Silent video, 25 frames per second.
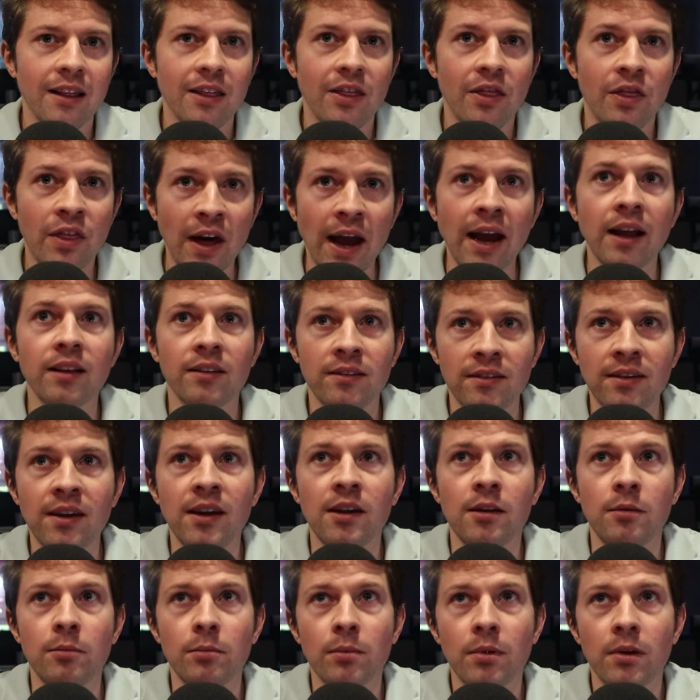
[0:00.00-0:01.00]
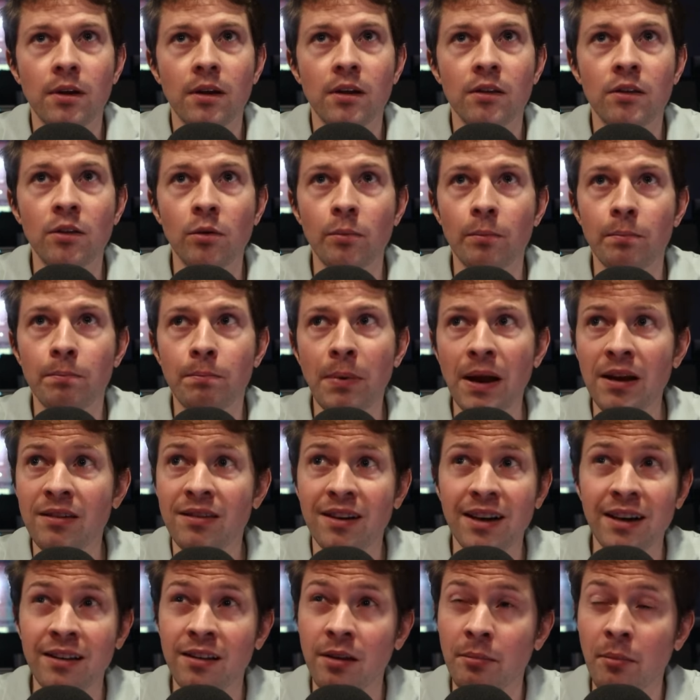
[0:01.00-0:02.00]
That team that
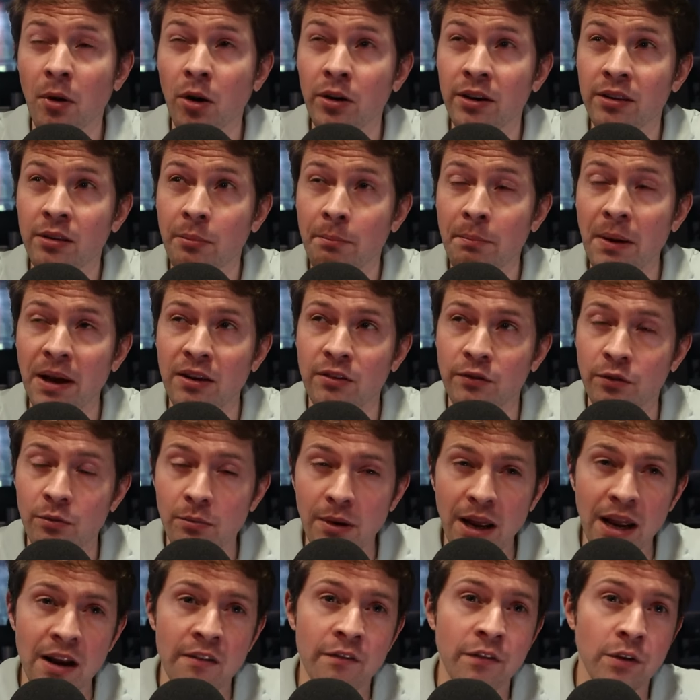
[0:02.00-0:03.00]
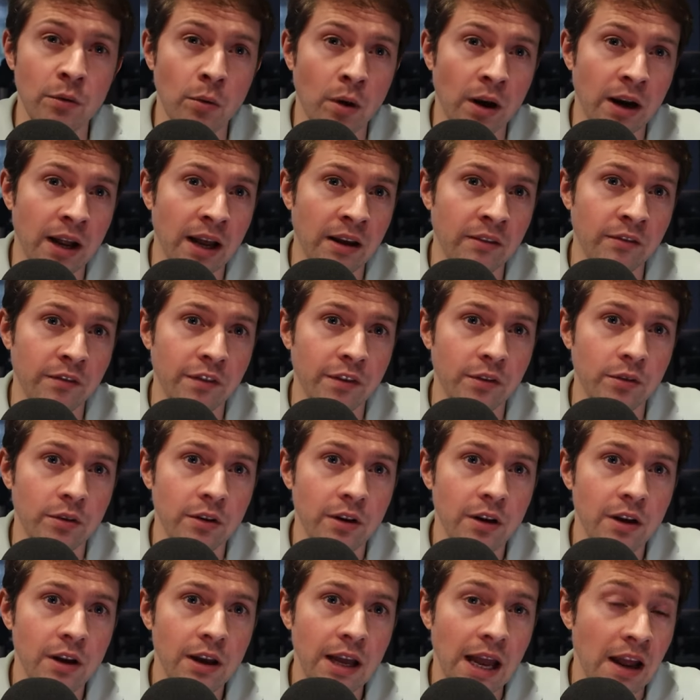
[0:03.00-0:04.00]
basically demanded the best from everyone at Anfield.
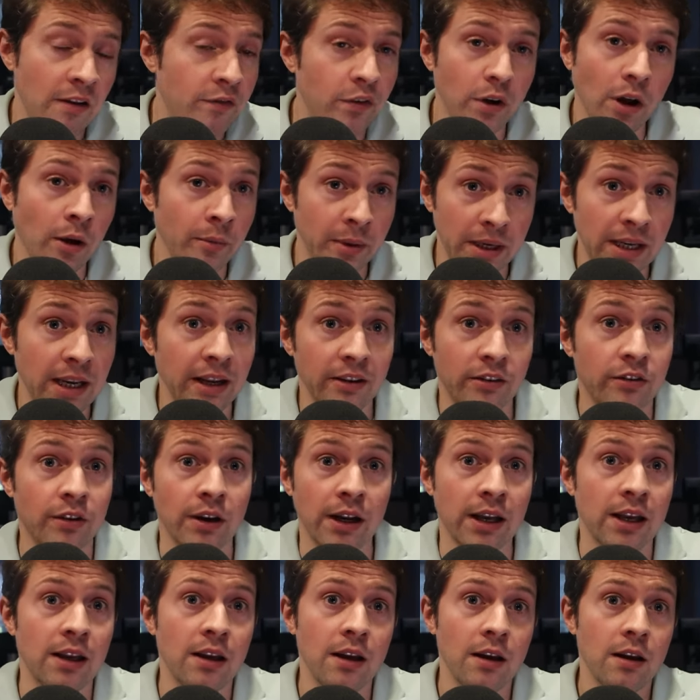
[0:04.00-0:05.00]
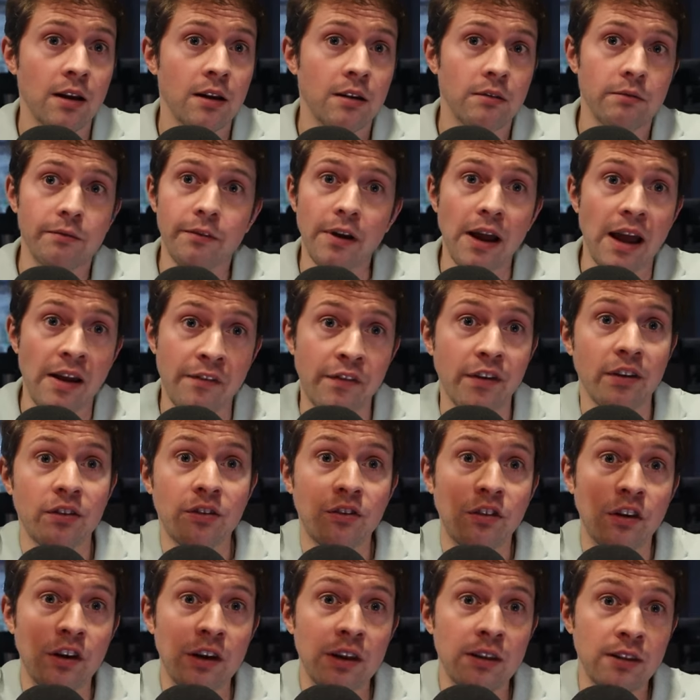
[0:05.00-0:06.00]
Literally,
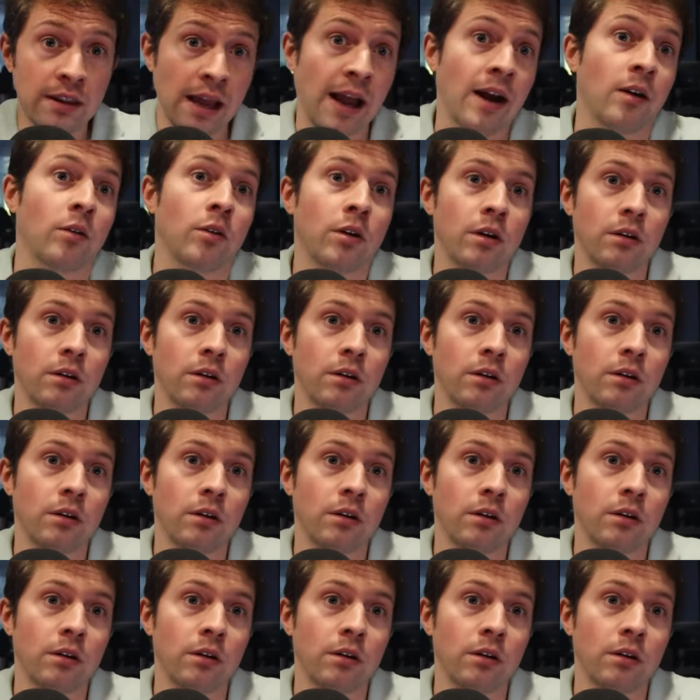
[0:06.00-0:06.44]
FSG down.